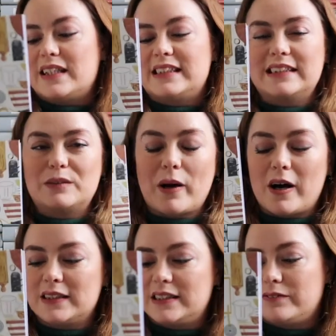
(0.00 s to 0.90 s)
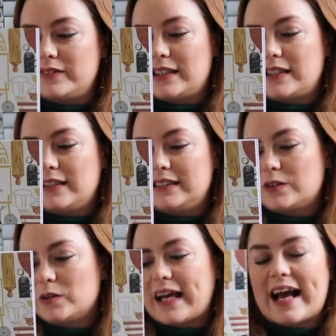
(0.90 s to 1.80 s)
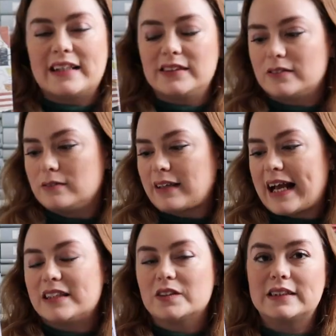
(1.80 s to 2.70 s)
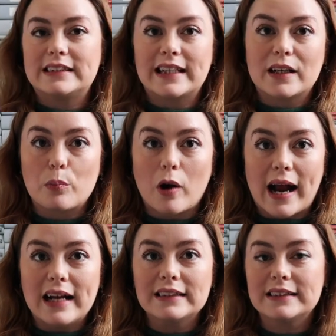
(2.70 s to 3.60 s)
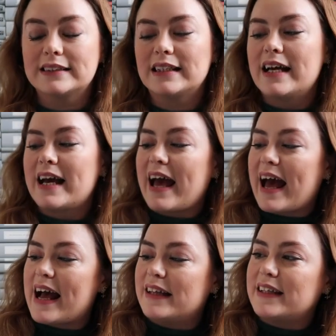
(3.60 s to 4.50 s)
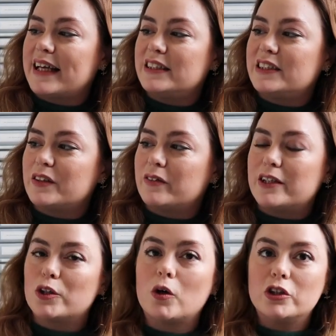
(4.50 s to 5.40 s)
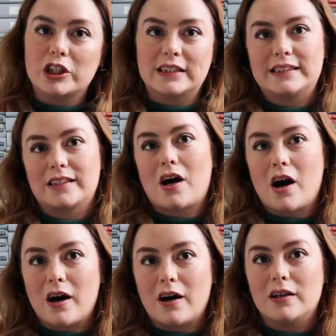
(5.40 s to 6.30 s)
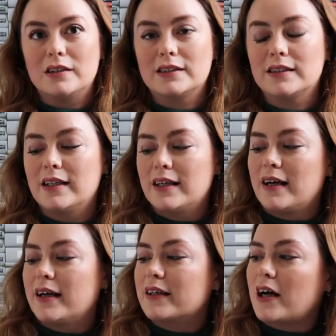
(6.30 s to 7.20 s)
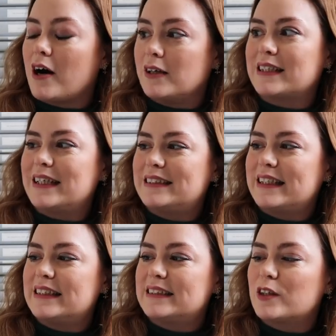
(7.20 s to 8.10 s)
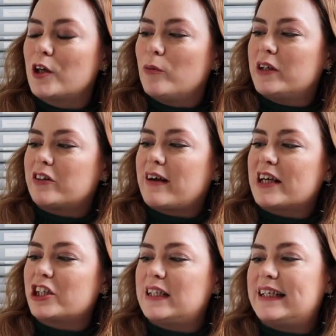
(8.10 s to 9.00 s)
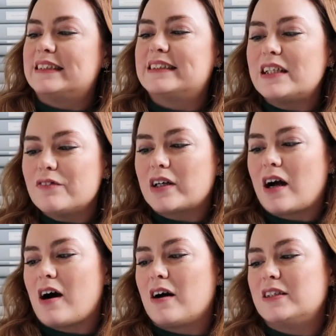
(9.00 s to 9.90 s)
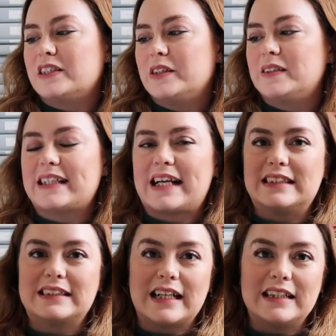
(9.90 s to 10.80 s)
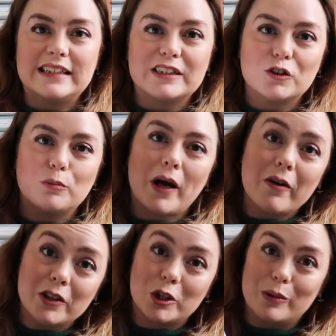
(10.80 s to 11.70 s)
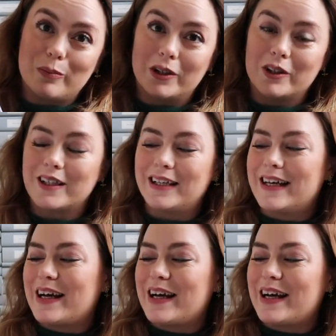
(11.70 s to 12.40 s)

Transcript: This is part of it's called Candlestick Press, and they do a not just a card ideas, which are actually, instead of a card, you send a little poetry book,